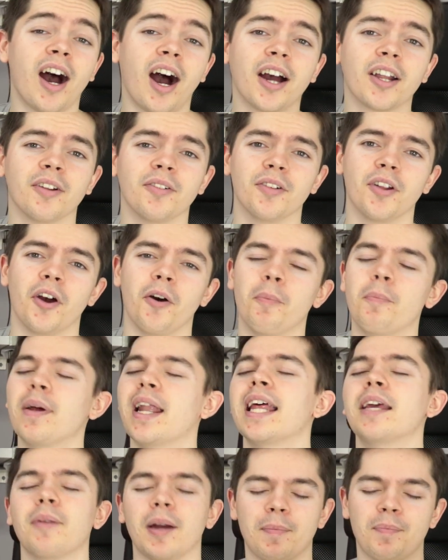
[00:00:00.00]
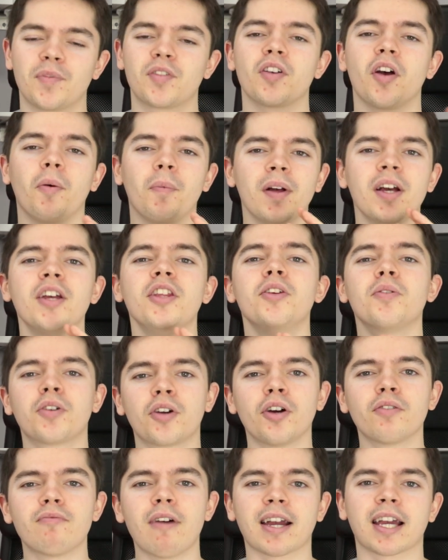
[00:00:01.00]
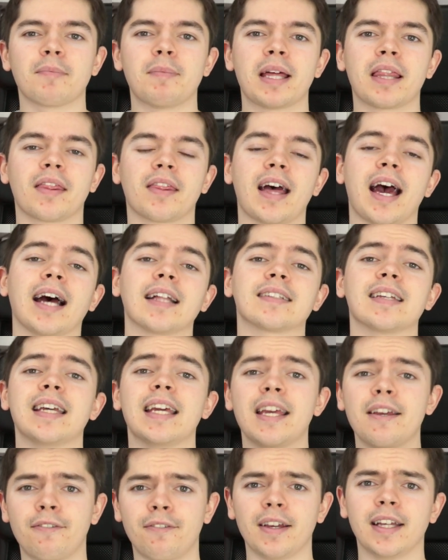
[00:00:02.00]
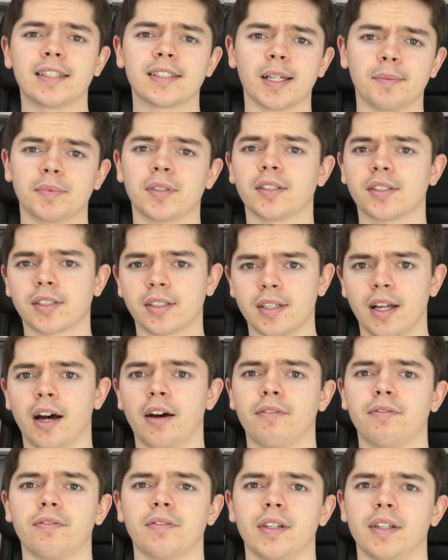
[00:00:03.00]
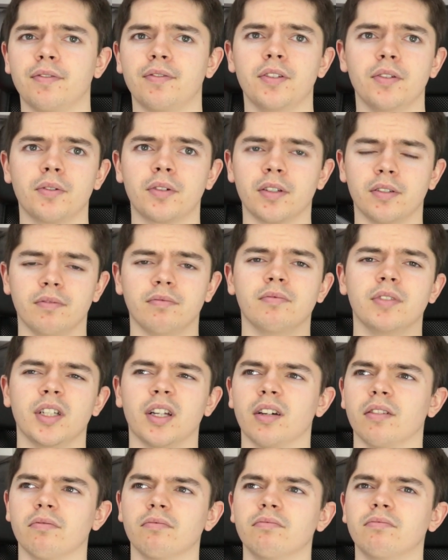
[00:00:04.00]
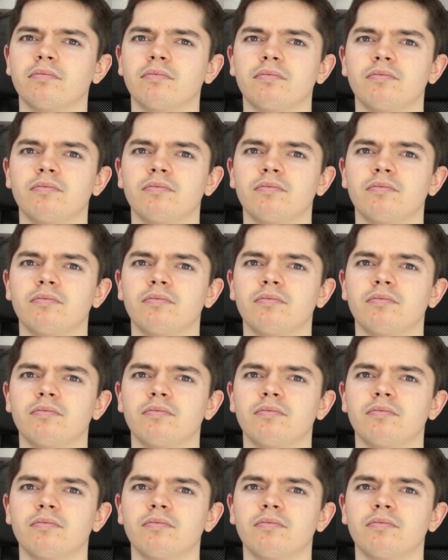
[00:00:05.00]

I don't know. But anyway, so you could recommend that if it's up to snuff, if you can, you know,